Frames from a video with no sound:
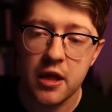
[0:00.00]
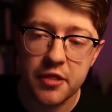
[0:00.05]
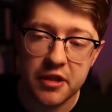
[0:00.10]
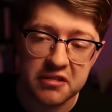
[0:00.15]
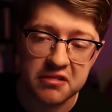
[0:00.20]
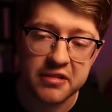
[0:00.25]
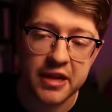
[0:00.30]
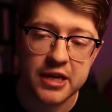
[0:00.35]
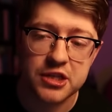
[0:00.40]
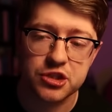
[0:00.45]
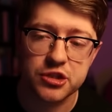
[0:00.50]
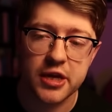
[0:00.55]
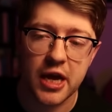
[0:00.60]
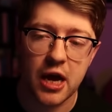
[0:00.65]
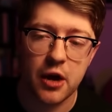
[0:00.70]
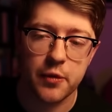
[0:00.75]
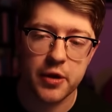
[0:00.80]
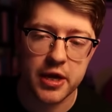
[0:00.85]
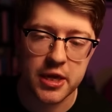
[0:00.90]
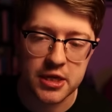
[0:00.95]
This is actually
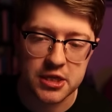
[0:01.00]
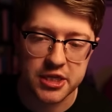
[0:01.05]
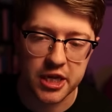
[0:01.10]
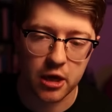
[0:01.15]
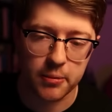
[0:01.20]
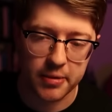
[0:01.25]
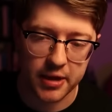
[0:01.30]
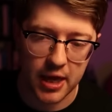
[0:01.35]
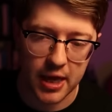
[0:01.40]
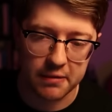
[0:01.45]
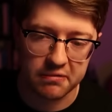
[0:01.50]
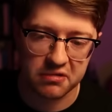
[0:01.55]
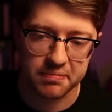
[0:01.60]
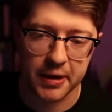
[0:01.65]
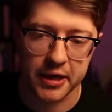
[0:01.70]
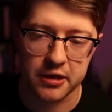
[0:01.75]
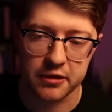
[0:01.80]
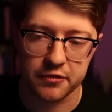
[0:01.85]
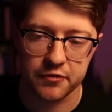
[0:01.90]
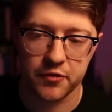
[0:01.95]
how Intel behaves
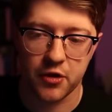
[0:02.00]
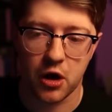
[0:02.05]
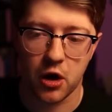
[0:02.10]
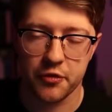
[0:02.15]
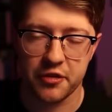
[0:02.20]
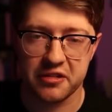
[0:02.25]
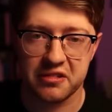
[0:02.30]
by default.